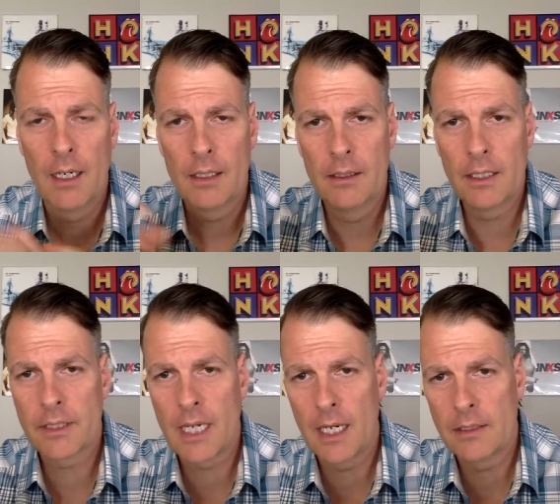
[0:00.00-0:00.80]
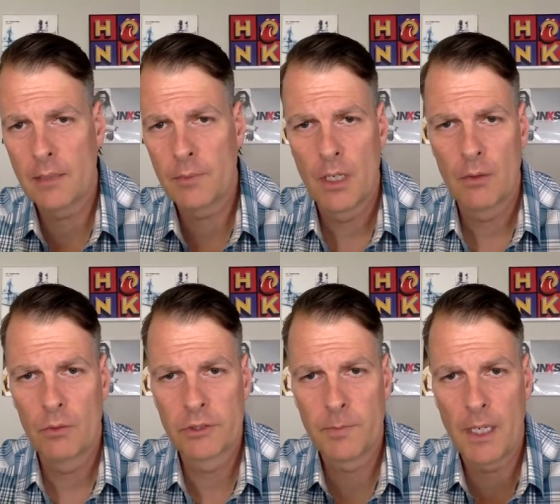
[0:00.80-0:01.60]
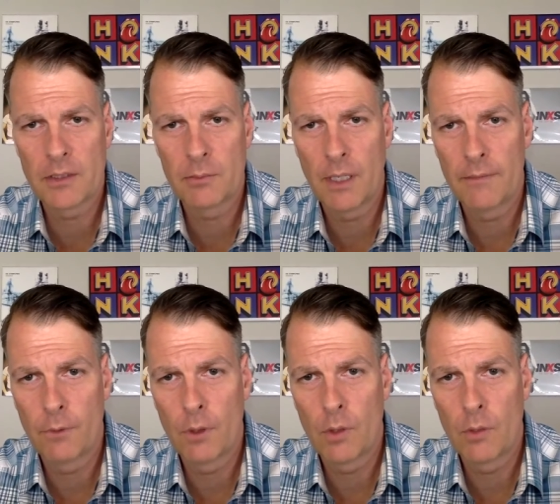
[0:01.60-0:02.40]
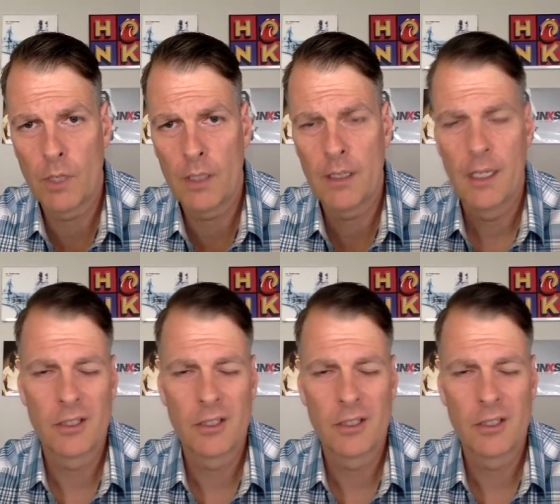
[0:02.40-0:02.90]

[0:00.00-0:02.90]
This kTip was sponsored by 411,